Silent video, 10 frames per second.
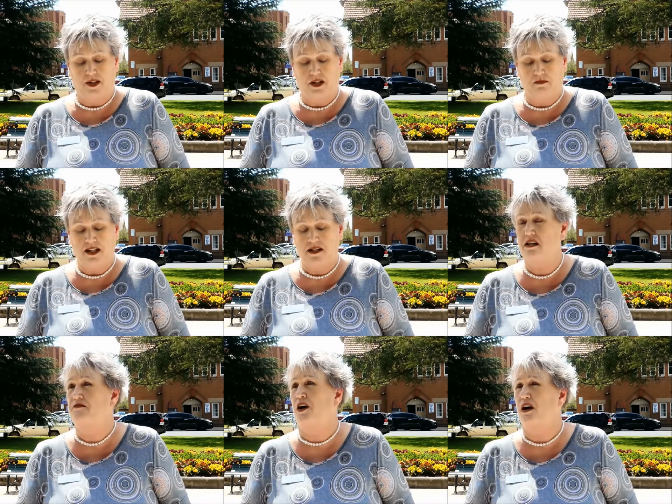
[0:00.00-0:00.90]

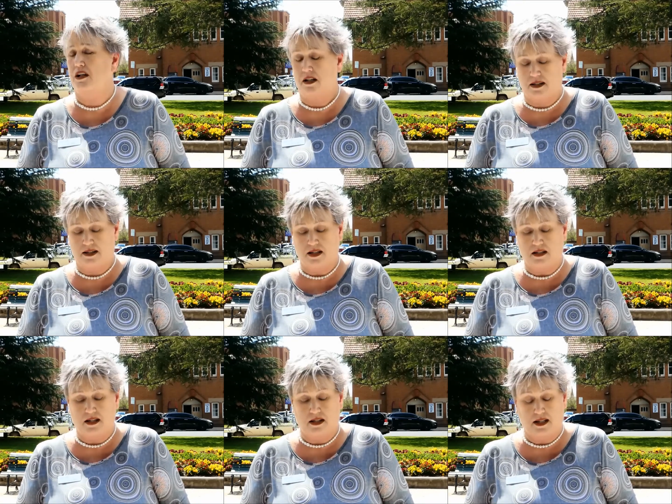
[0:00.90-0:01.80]
Domestic violence
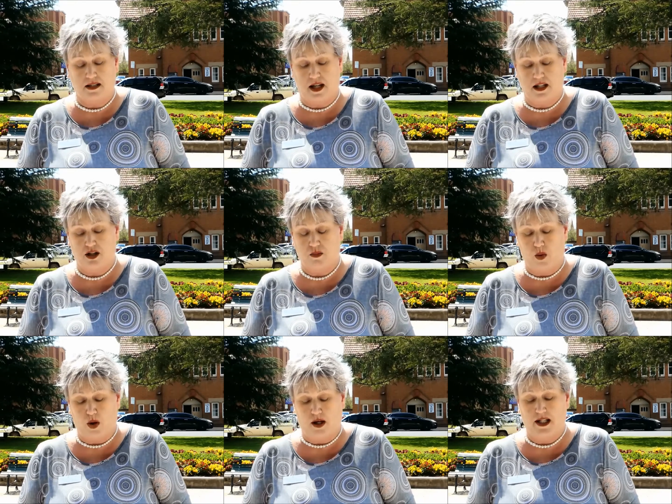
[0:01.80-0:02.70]
statistics
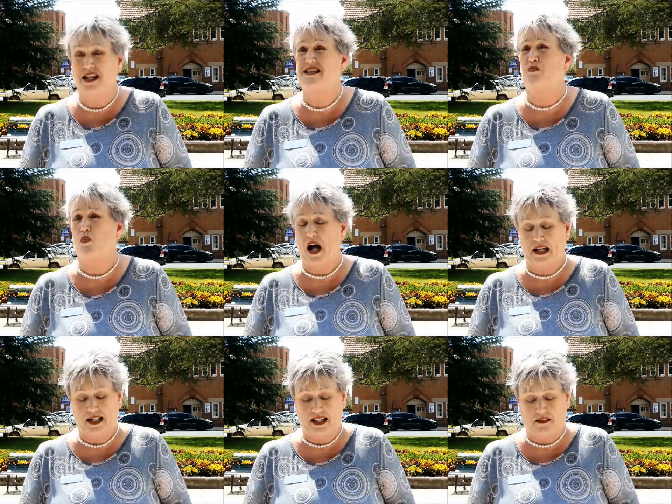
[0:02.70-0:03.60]
nationwide is
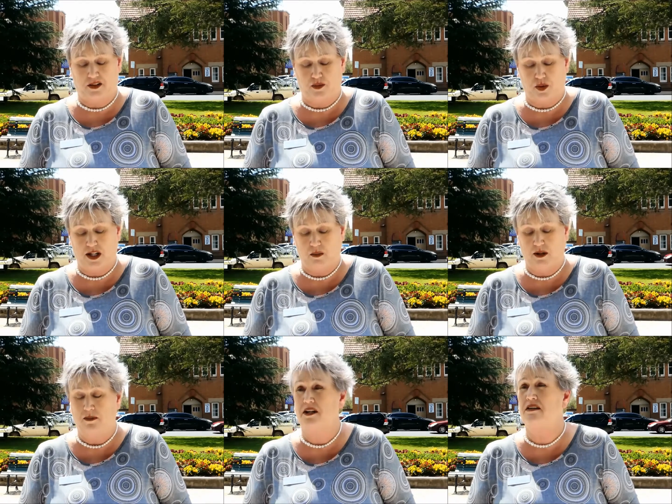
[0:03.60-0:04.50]
one in three
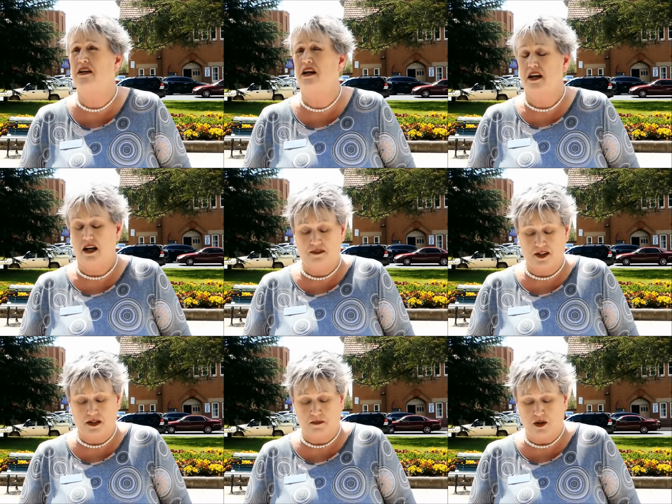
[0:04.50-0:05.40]
women have
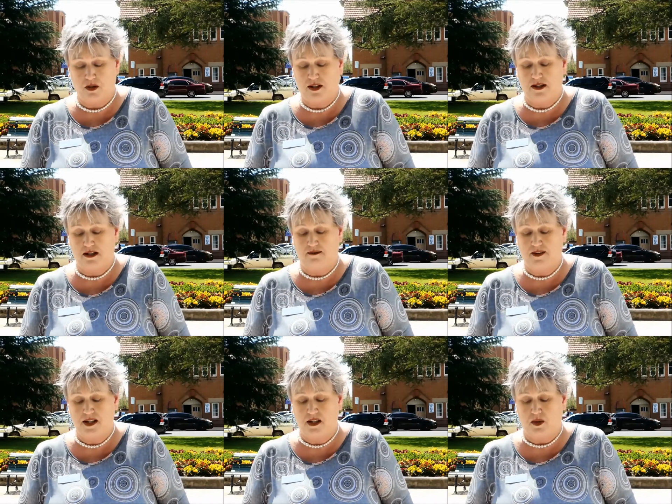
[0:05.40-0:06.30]
experienced
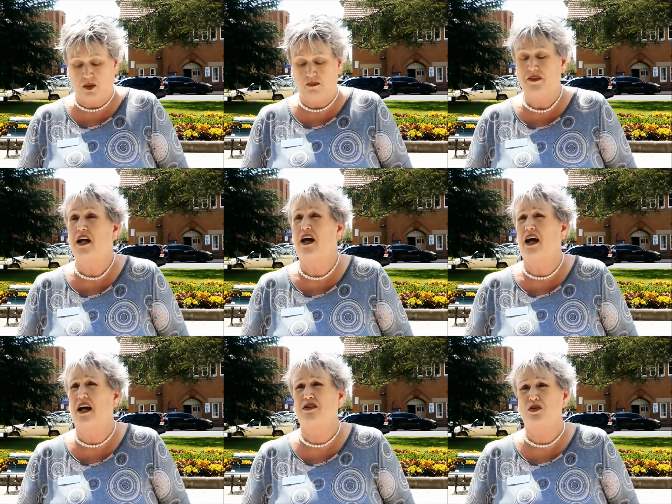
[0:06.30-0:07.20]
physical
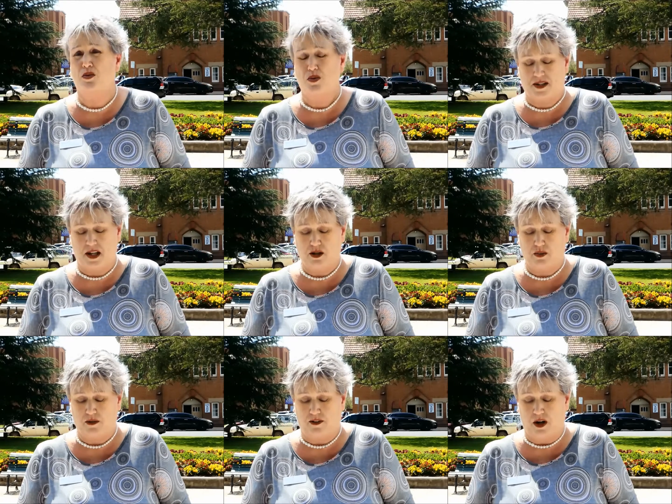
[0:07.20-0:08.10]
and or
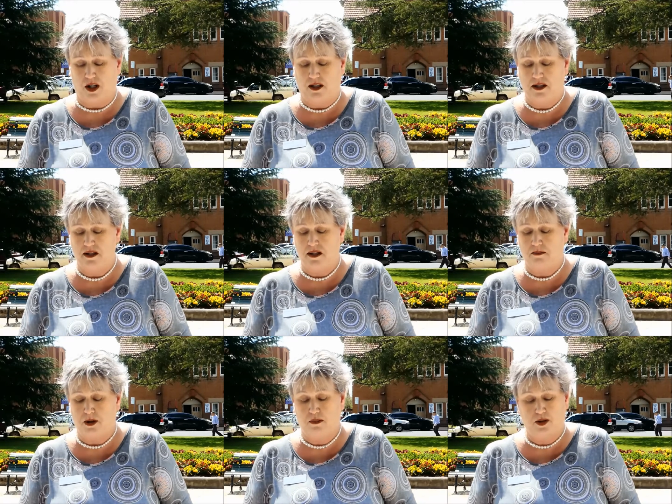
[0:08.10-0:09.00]
sexual violence
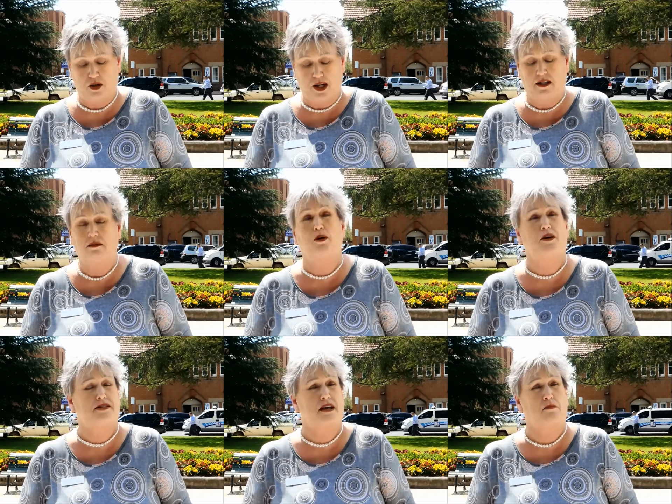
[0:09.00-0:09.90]
perpetrated by
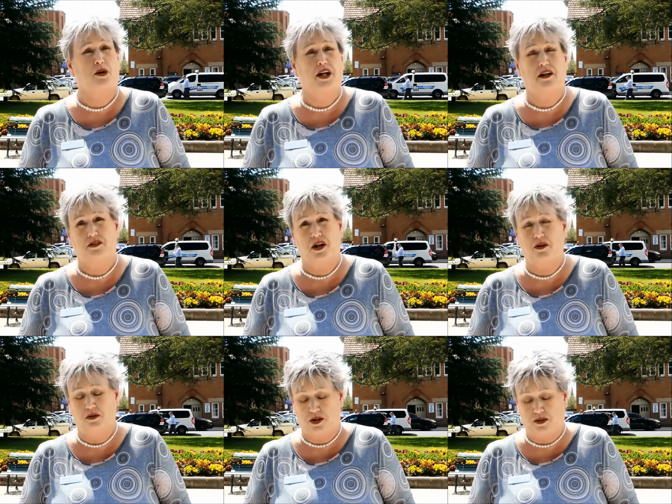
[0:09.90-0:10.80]
somebody
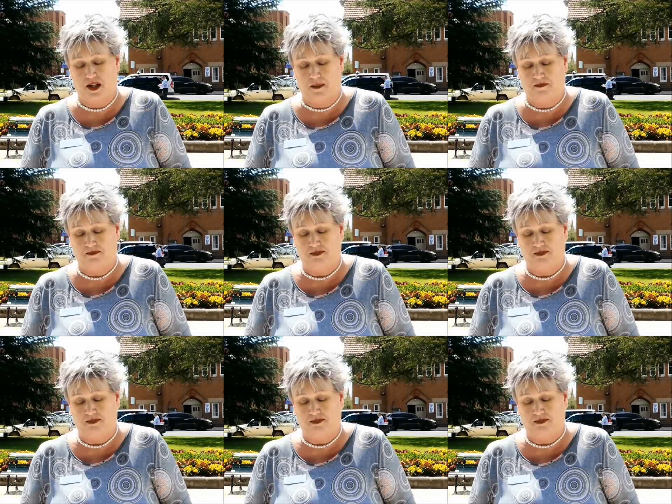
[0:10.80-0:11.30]
known to them.